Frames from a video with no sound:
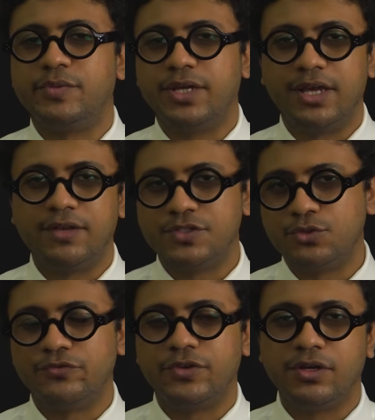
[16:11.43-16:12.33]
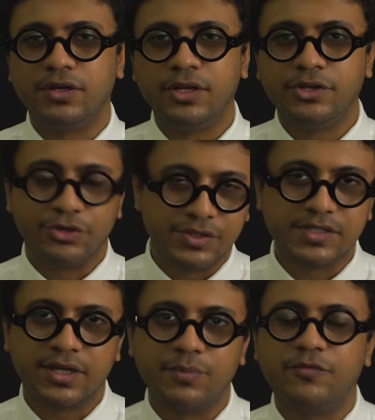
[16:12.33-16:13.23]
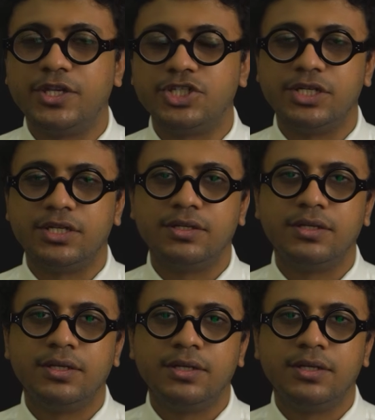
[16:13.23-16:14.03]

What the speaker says: we have so far to describe fascia,